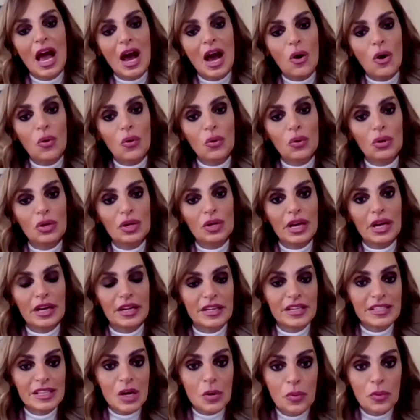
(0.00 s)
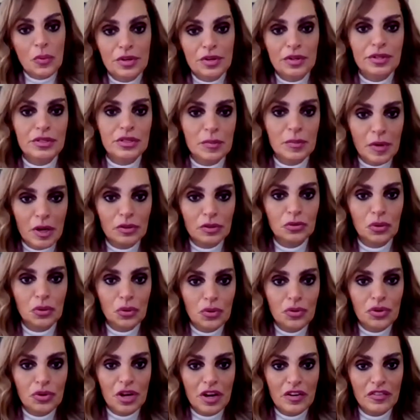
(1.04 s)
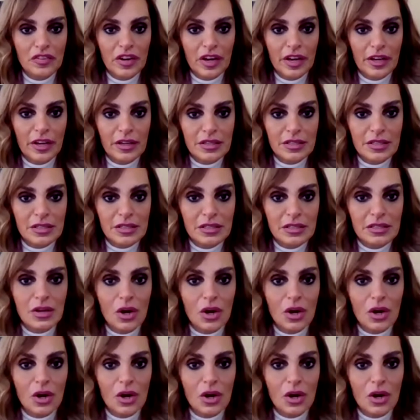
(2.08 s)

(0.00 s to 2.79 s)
or raise awareness about coronavirus,